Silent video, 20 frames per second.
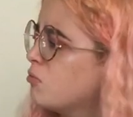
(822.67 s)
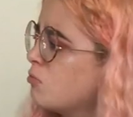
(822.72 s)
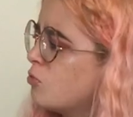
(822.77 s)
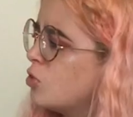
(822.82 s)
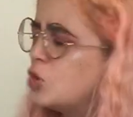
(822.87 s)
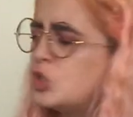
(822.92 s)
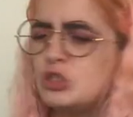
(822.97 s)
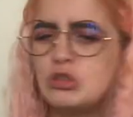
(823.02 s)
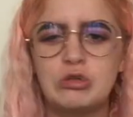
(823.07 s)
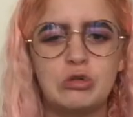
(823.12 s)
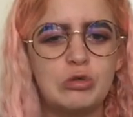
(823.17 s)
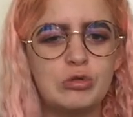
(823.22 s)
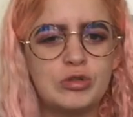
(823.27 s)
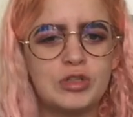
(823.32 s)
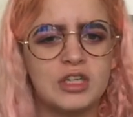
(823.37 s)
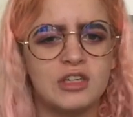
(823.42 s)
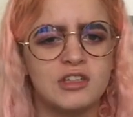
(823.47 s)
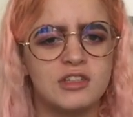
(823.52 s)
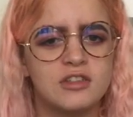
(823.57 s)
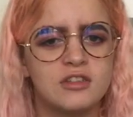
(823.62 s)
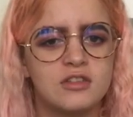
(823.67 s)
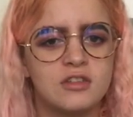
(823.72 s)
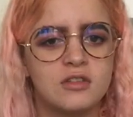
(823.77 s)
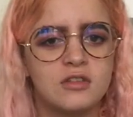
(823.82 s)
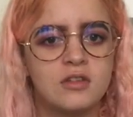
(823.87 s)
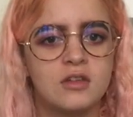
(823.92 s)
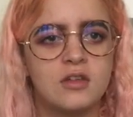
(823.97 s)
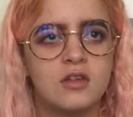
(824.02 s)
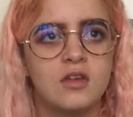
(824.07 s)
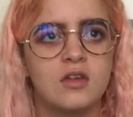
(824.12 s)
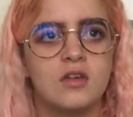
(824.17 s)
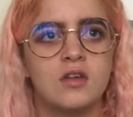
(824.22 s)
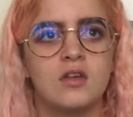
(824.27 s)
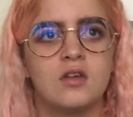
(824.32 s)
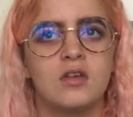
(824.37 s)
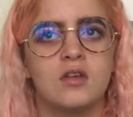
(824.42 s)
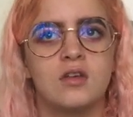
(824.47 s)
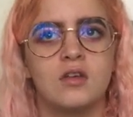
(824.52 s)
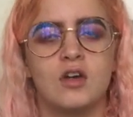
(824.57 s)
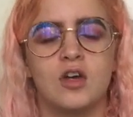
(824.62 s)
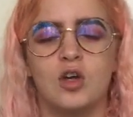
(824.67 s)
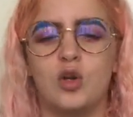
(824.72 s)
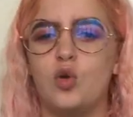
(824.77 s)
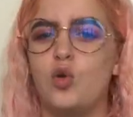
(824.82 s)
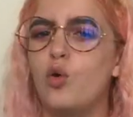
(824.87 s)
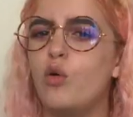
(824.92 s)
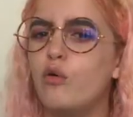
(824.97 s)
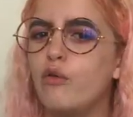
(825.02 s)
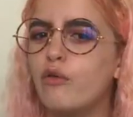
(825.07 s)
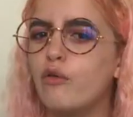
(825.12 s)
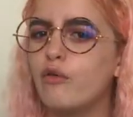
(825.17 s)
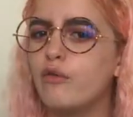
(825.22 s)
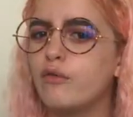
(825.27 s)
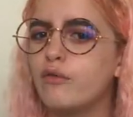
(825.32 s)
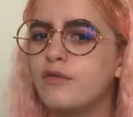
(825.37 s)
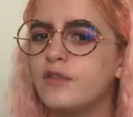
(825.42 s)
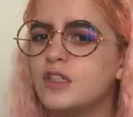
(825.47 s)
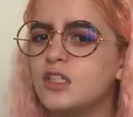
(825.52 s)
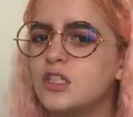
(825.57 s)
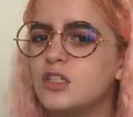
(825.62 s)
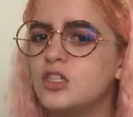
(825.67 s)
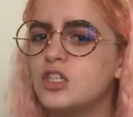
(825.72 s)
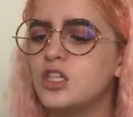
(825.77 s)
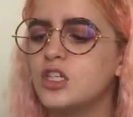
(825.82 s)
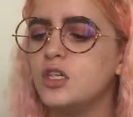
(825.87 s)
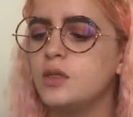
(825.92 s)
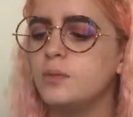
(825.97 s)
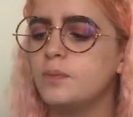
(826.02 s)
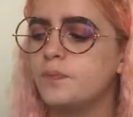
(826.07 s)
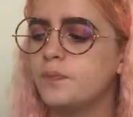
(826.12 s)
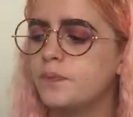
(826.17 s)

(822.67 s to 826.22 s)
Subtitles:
What do you call this? A not fitted sheet?